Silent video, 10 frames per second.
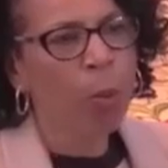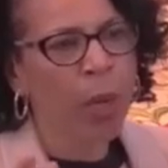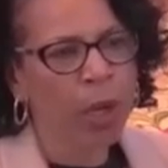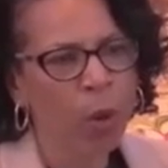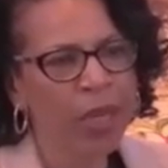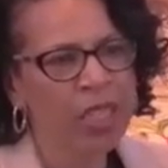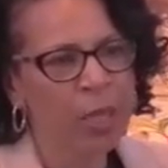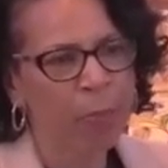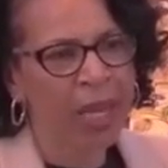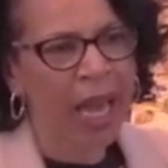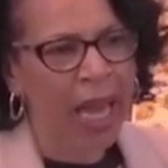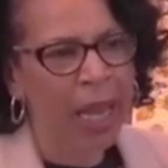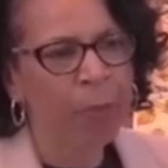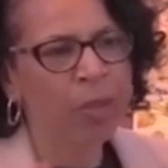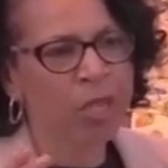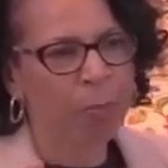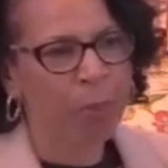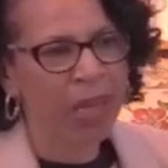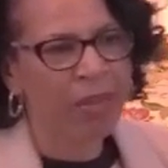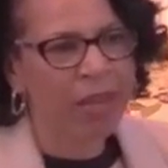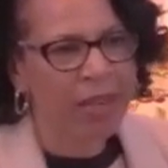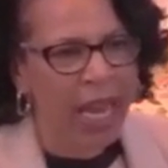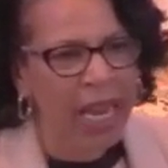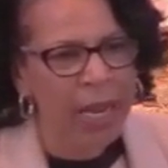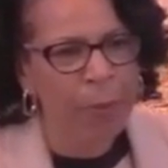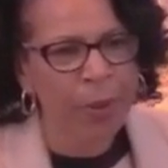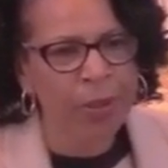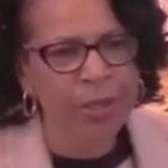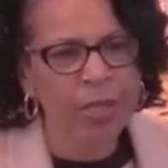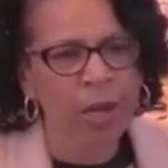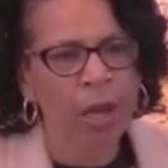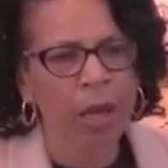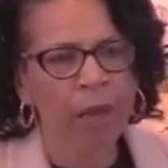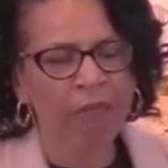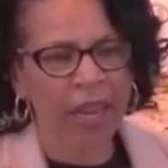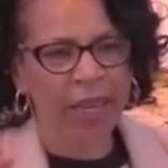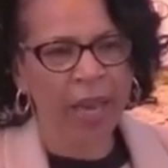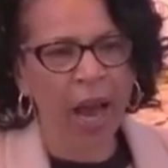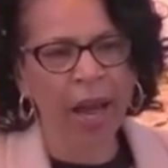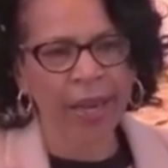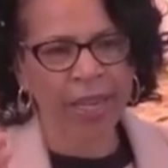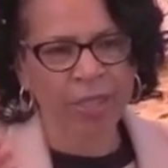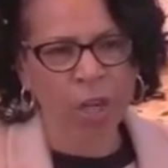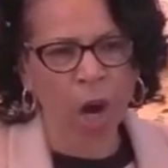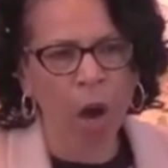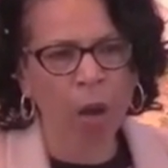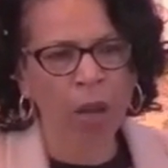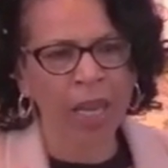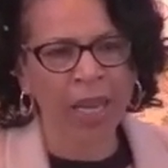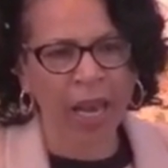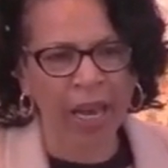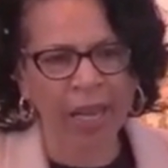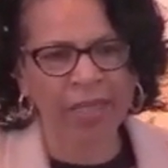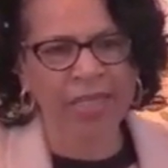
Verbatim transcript: going to be able to be the neighbors that God is calling us